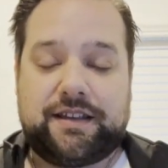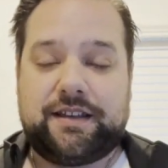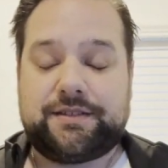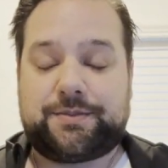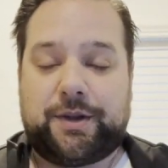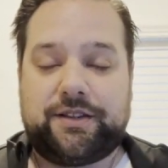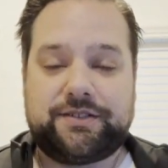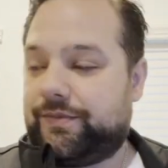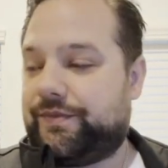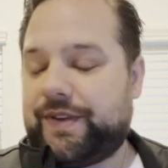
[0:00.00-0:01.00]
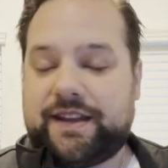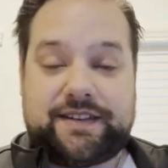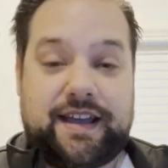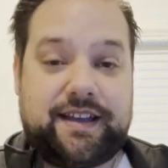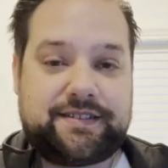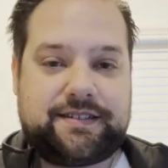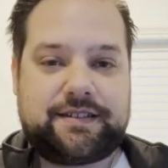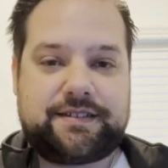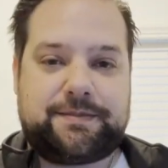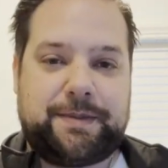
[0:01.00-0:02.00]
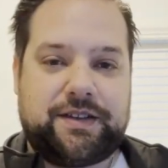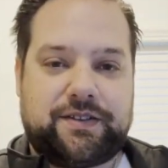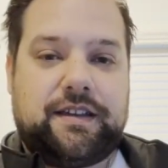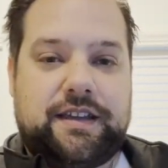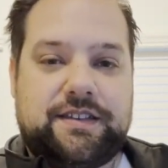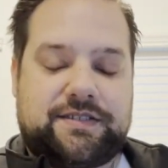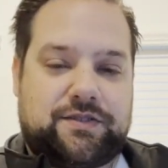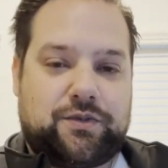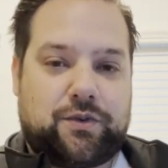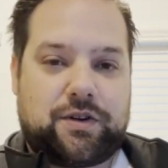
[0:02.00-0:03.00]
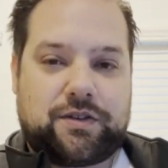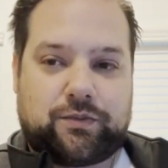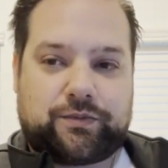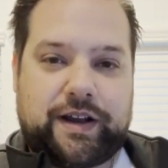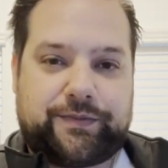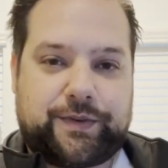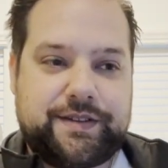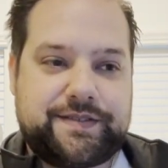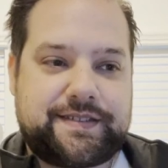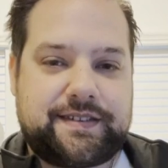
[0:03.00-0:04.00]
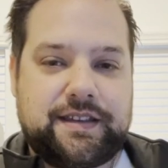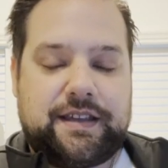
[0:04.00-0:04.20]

as well as fantastic spells, historical reference,